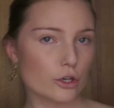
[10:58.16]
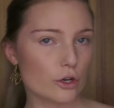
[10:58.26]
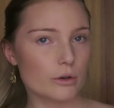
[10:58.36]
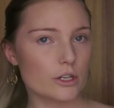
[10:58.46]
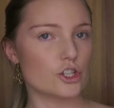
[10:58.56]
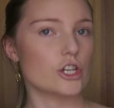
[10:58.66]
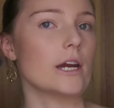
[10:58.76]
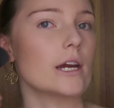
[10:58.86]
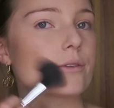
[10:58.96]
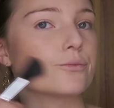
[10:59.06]
Who is
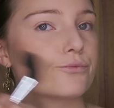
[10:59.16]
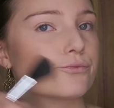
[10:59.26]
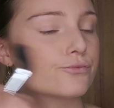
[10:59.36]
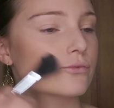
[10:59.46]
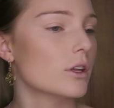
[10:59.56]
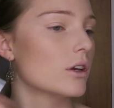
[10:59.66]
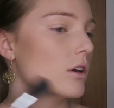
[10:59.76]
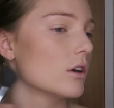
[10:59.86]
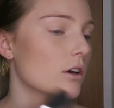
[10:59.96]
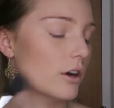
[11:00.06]
she?
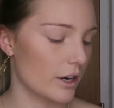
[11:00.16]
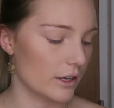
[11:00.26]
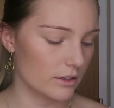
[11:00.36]
All right,